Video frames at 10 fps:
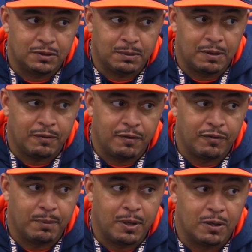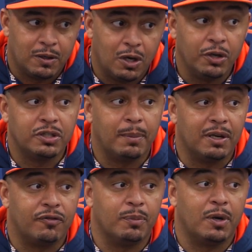Football. In football? Oh, you talking about
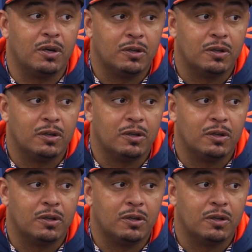in football?